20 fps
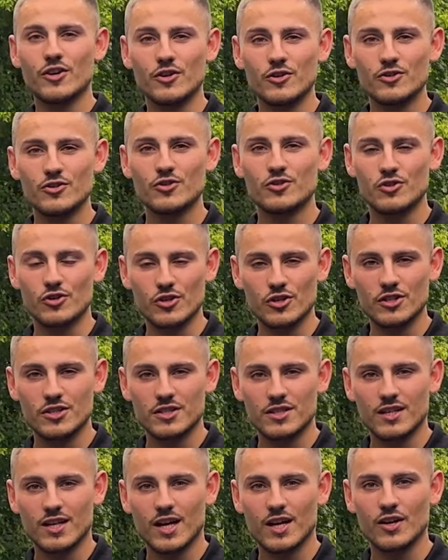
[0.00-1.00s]
hundred
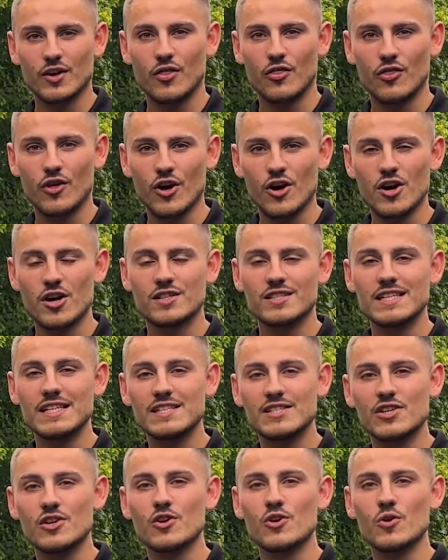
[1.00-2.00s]
and
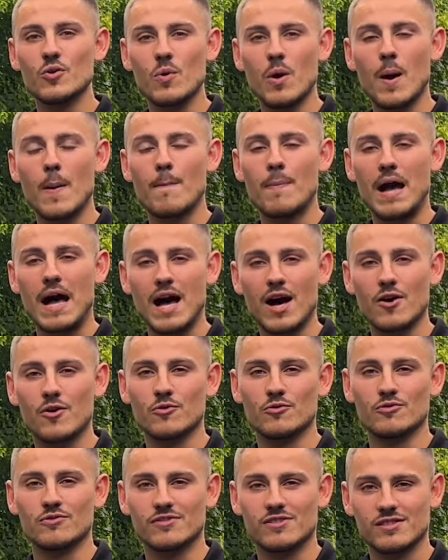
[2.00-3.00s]
thirty-two
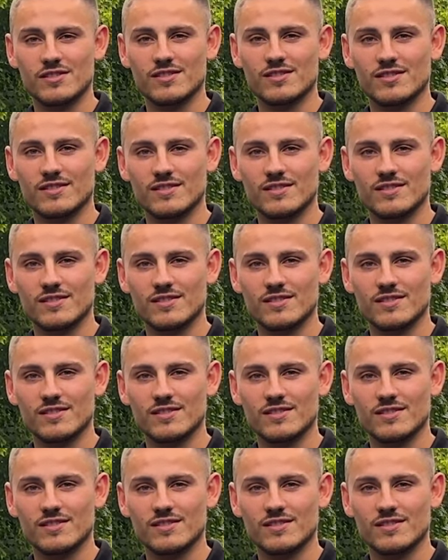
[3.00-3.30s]
pounds